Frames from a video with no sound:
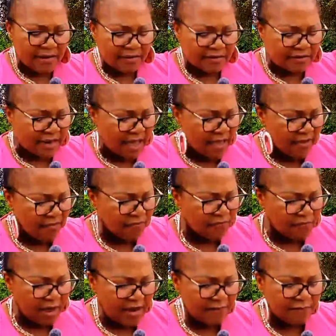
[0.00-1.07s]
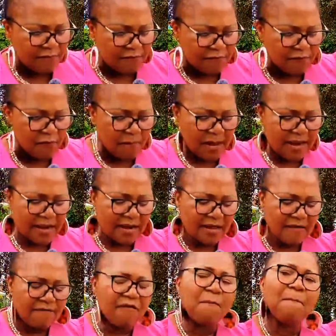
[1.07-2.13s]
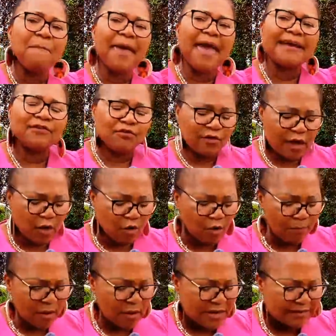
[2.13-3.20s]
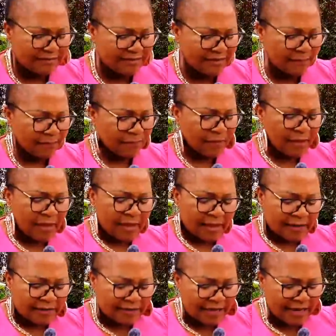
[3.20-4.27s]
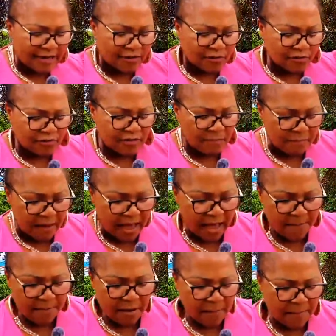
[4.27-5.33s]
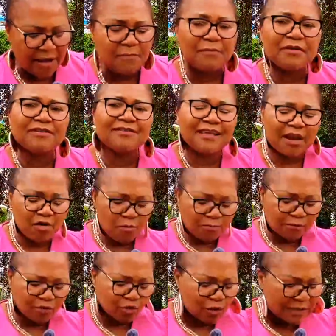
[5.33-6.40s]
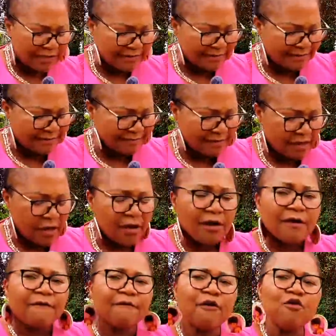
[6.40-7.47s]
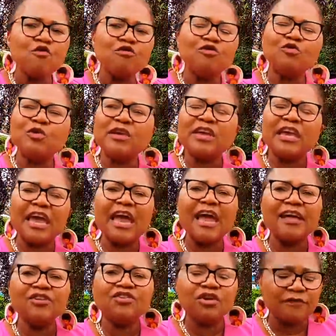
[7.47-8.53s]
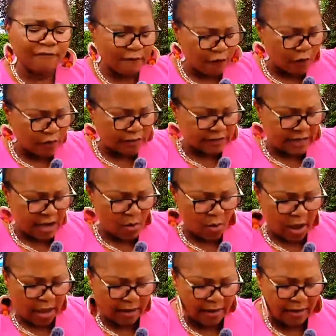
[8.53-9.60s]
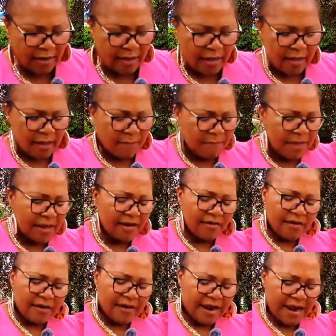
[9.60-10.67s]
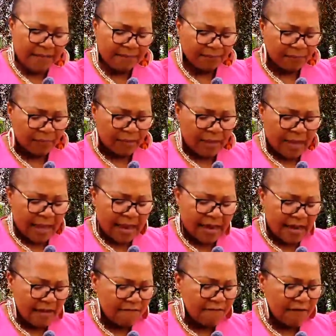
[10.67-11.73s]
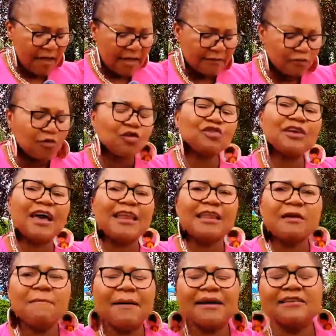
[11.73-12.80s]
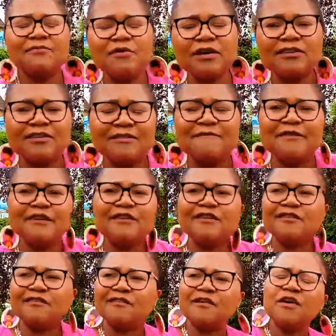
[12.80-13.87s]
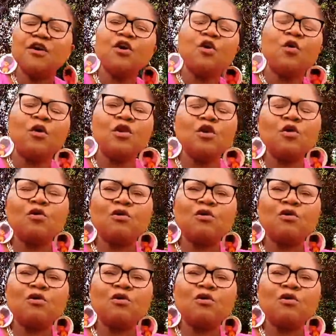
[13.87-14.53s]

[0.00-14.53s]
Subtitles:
retirees find fulfillment in giving back to their community. Returning to Zimbabwe might present opportunities for you to engage in volunteer work, mentoring, and having a social impact for activities on your